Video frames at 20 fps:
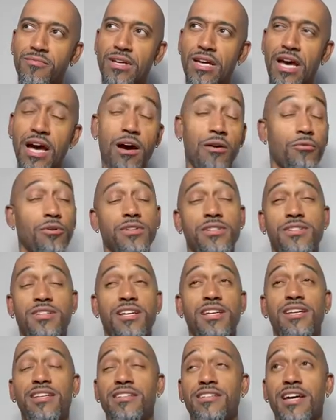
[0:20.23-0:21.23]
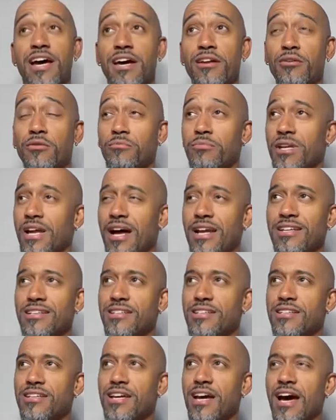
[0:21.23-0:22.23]
I would say entitled, but
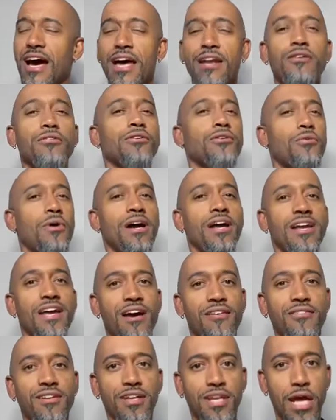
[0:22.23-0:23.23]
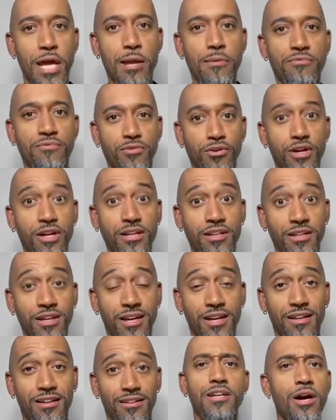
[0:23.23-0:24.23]
honestly, I don't quite have a name for it yet.
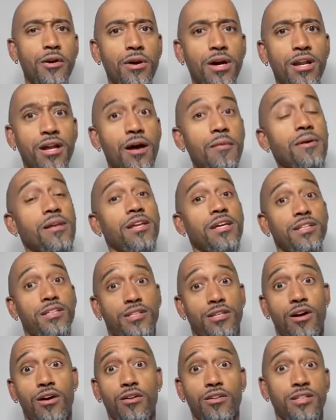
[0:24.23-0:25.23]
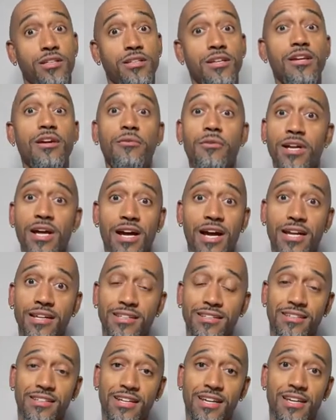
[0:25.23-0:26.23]
You know what? I'm gonna let y'all just hear what I got to
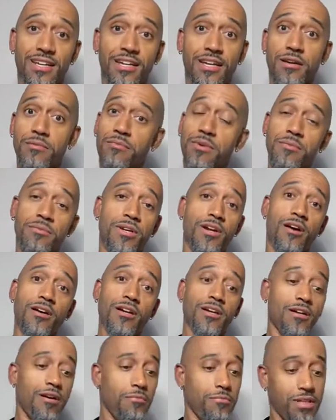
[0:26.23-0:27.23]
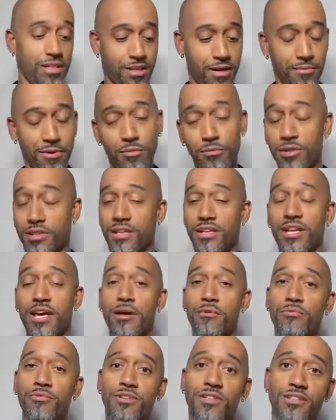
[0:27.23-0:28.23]
say, and maybe y'all can help me come up with a name
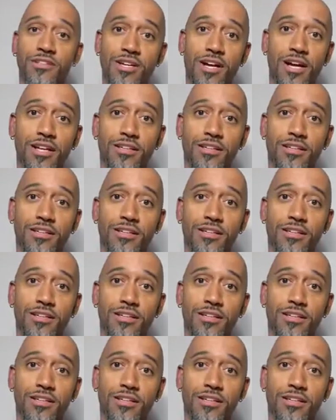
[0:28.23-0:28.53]
for this content.